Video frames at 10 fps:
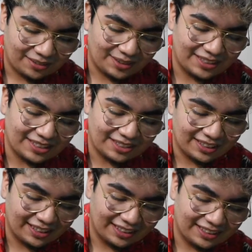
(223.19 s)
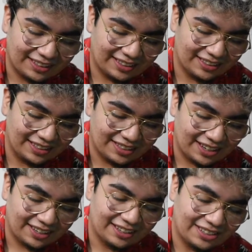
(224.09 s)
once the
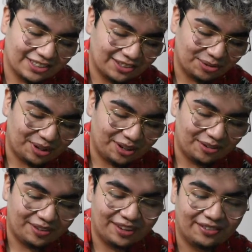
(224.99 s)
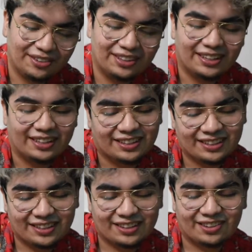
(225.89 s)
second it turned 12, I felt like,
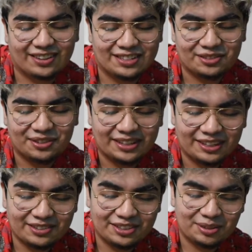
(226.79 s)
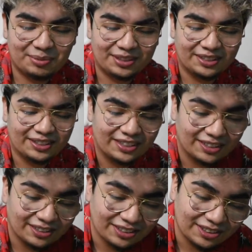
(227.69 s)
I don't know, I just felt like it was going to be a good
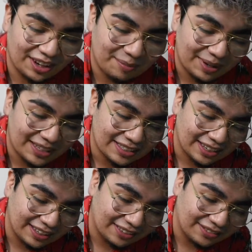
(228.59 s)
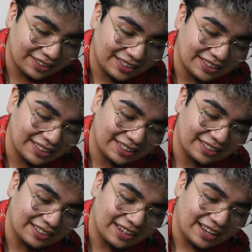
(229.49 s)
year. So, I'm excited for this
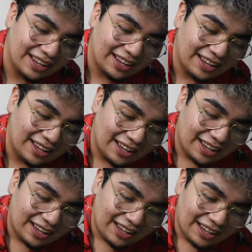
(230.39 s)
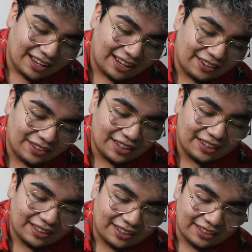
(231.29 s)
year. And I feel
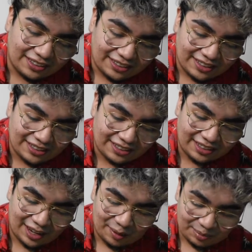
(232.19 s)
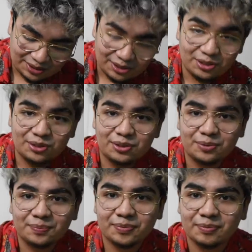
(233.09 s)
like a lot of good things are going to happen
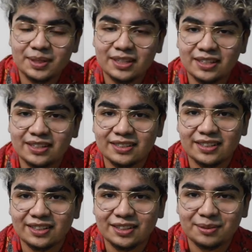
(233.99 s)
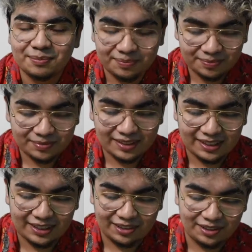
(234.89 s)
too because, I
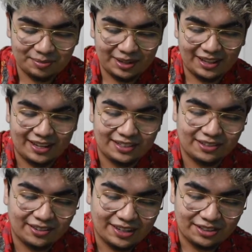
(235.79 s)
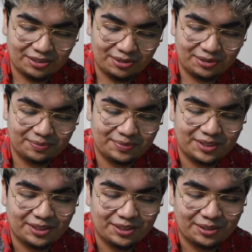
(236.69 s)
don't know, it's my last year of high school,
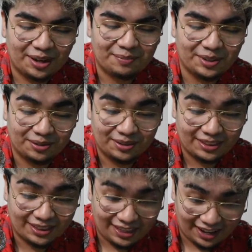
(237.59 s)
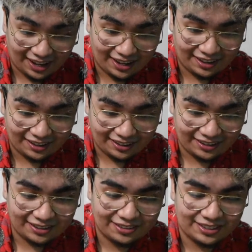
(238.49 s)
so I'm done with that,
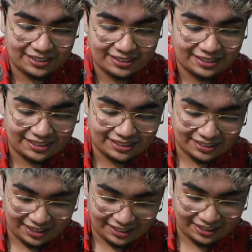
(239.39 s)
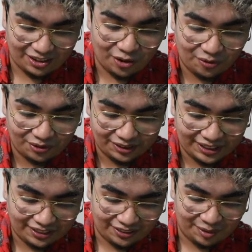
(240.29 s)
which is exciting,
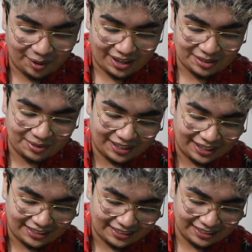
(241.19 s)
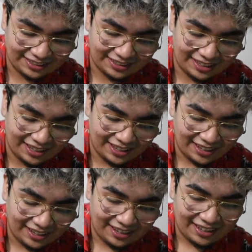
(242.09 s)
hopefully, if I pass my classes.
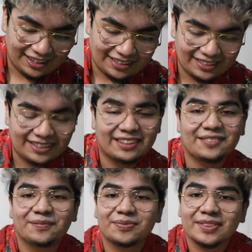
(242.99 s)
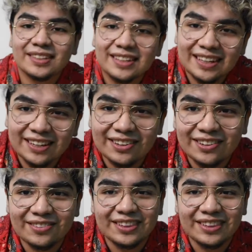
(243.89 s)
Because, like, I don't know,